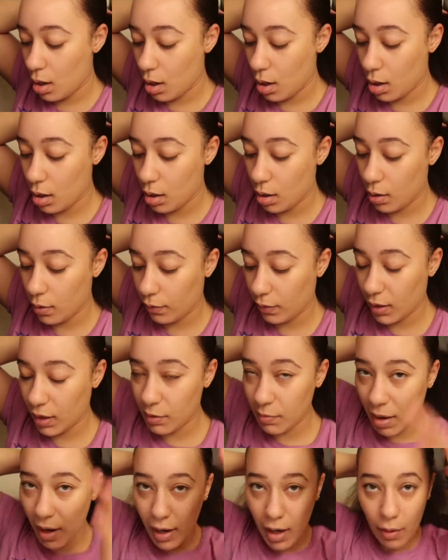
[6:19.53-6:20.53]
of,
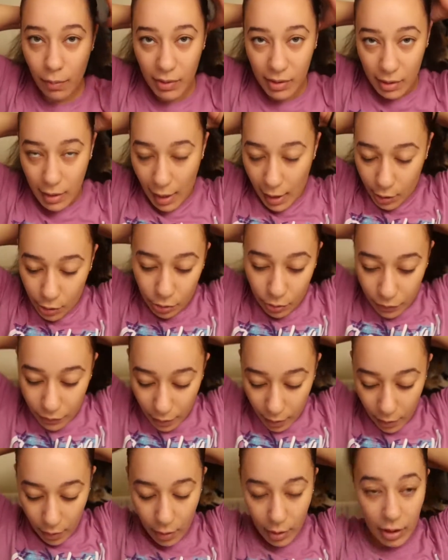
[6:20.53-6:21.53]
because my hair was natural
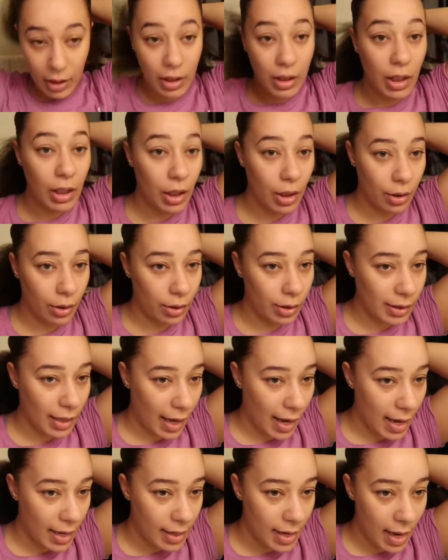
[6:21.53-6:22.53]
for years,
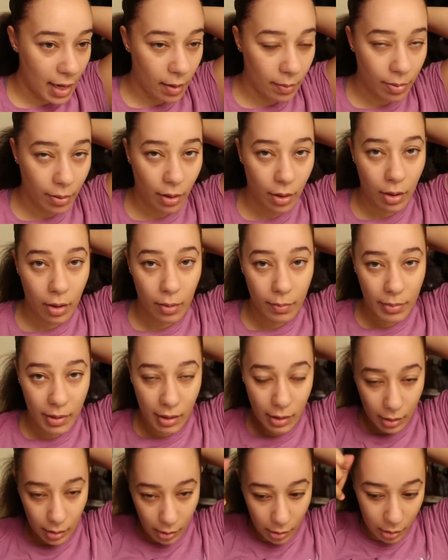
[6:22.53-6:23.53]
I hadn't had a perm
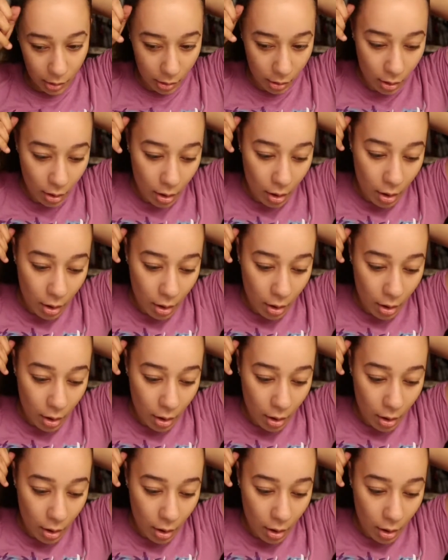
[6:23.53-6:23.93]
since